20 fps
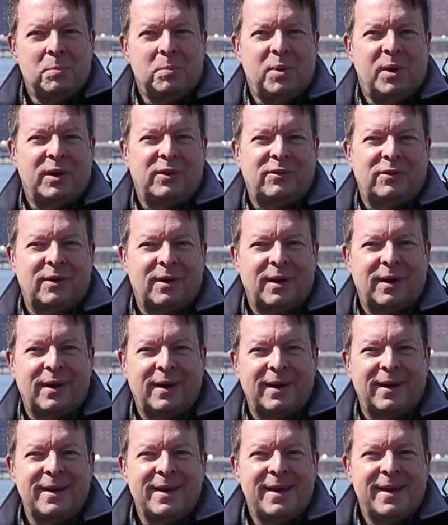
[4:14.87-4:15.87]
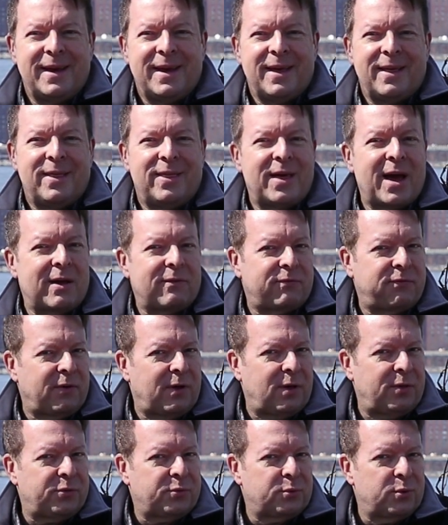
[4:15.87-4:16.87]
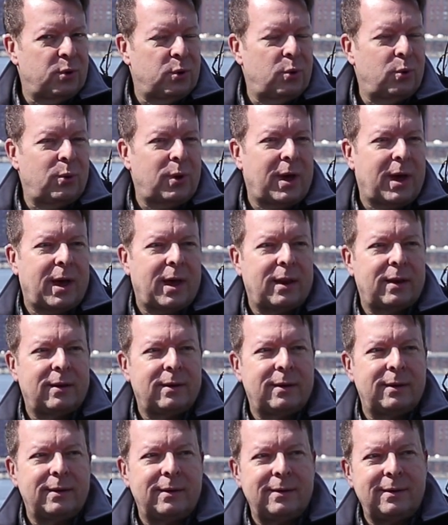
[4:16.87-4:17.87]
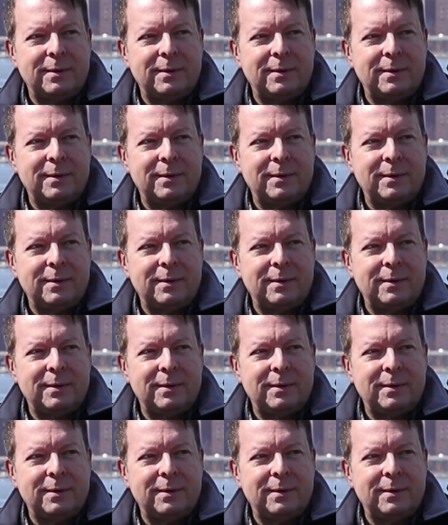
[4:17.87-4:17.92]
But that fell through, and